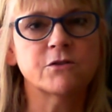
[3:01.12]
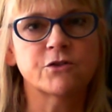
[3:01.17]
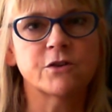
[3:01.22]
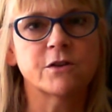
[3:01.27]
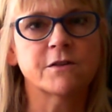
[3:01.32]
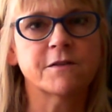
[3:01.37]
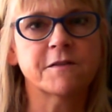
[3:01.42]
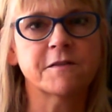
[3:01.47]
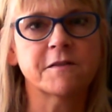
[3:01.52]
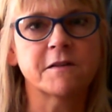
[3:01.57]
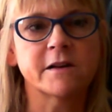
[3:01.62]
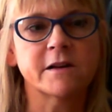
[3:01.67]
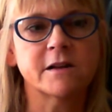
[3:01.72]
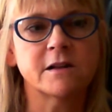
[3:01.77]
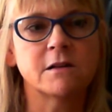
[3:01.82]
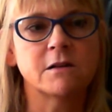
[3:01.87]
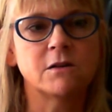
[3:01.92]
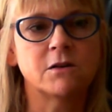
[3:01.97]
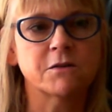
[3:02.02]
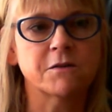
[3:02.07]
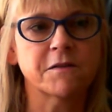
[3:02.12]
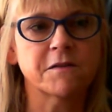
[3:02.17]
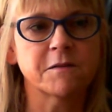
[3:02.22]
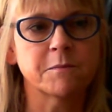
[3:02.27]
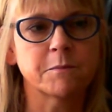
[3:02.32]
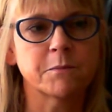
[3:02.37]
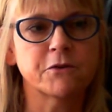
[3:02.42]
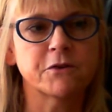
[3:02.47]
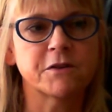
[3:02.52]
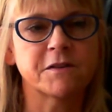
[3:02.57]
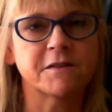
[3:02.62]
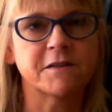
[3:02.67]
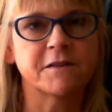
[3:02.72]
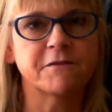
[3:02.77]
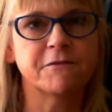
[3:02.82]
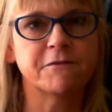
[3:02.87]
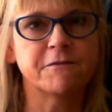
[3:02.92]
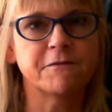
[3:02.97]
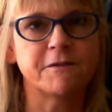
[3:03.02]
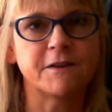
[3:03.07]
cycle along some pretty
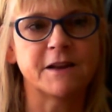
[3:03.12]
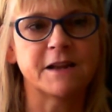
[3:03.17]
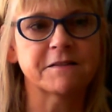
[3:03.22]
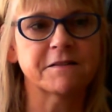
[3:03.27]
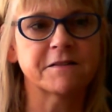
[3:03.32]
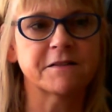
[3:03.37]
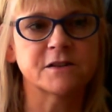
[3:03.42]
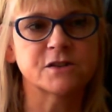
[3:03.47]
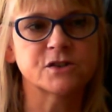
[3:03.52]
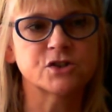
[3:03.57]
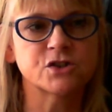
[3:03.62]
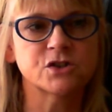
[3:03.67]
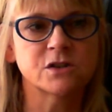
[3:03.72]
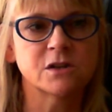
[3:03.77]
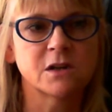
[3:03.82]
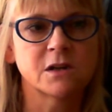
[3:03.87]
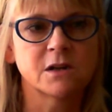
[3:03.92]
flattish